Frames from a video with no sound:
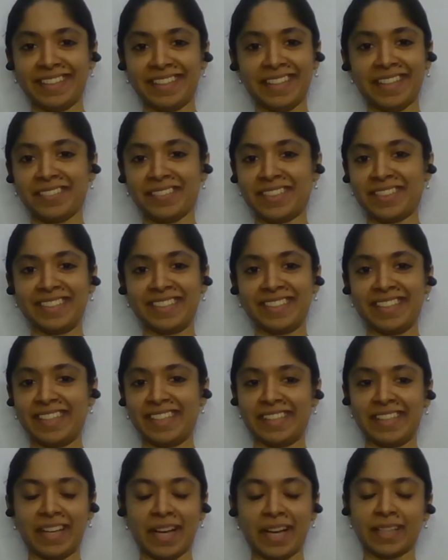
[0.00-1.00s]
i haven't
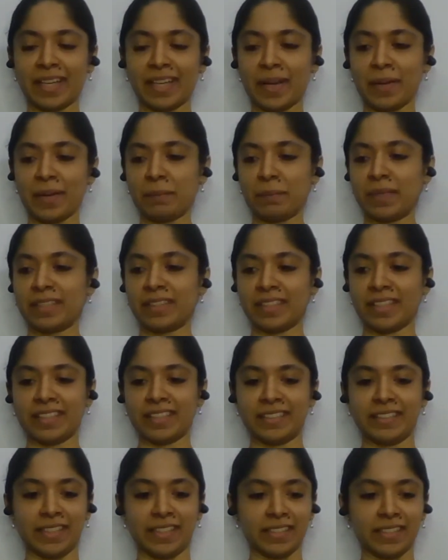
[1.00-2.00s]
tried I, I mean
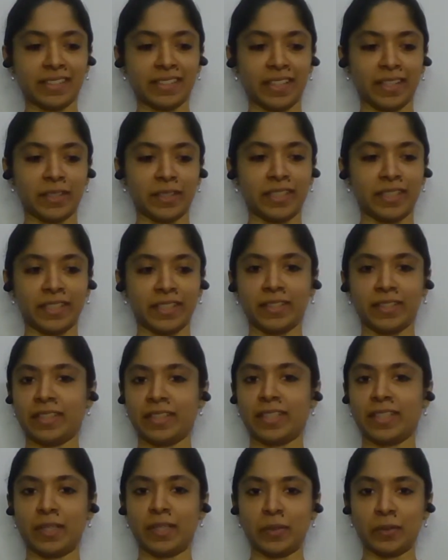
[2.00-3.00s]
yes i did
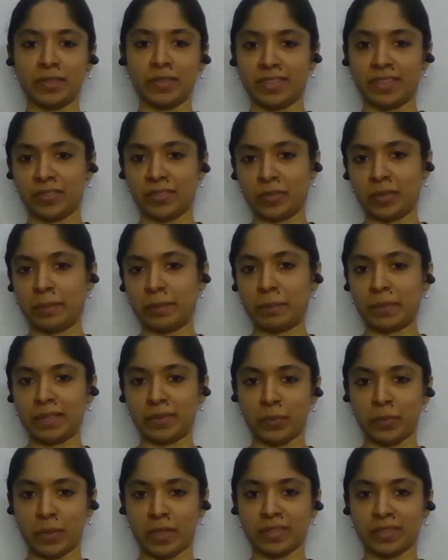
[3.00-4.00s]
the lucid dreaming
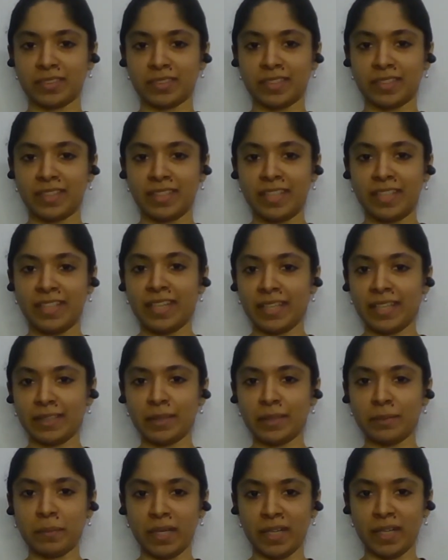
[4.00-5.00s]
quest in the
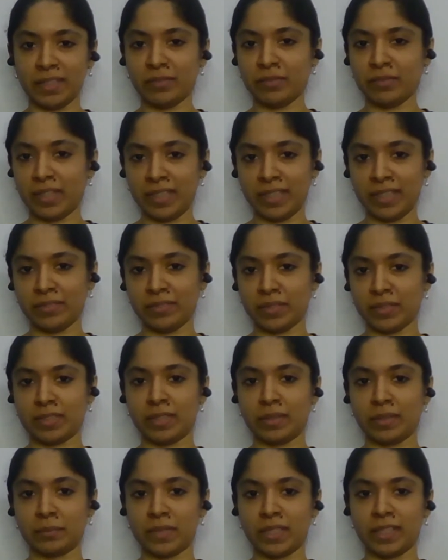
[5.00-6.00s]
mindvalley for
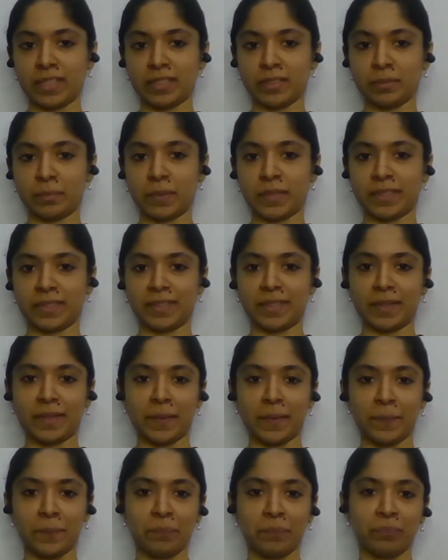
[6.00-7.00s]
some days but
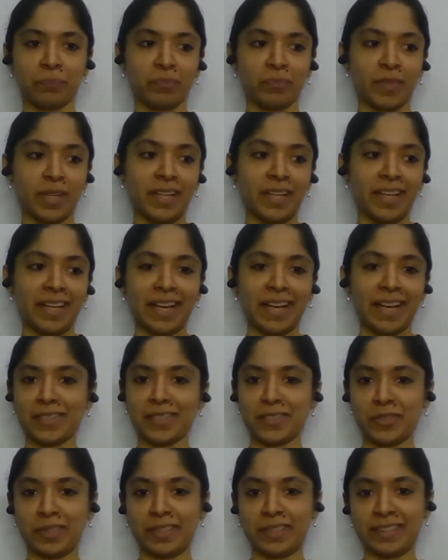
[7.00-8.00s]
uh,
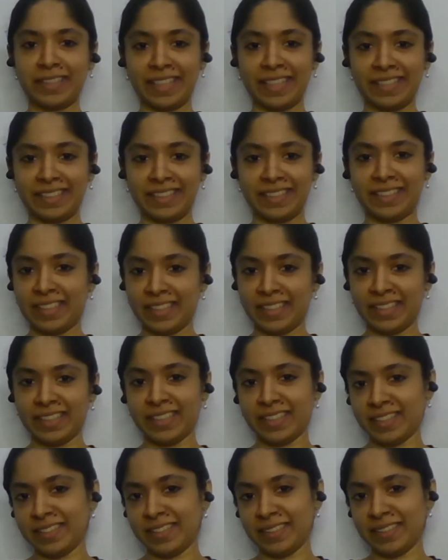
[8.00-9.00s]
actually that
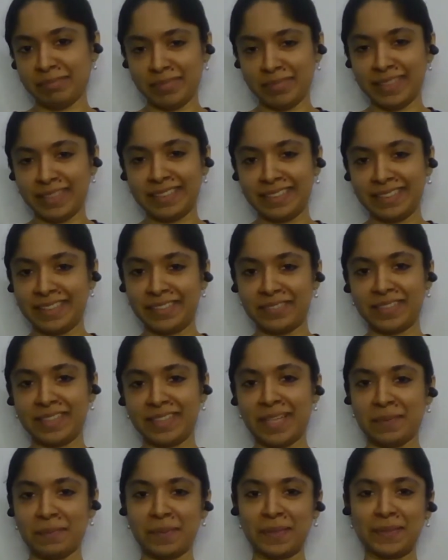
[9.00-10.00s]
really uh, didn't even
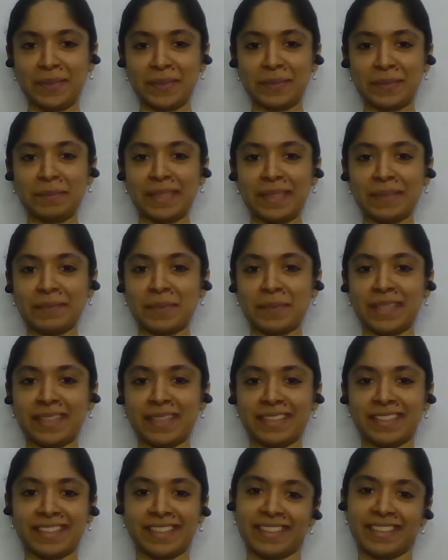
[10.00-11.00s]
happen to me
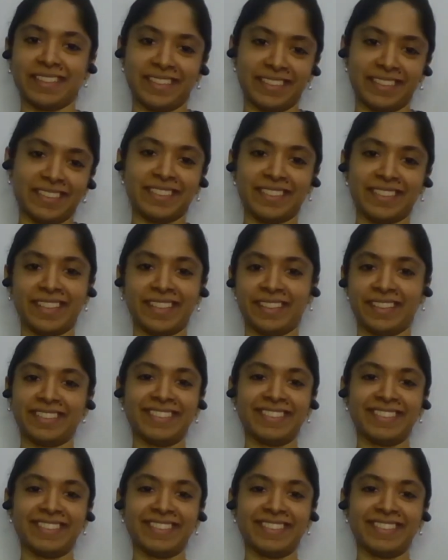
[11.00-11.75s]
but uh, yeah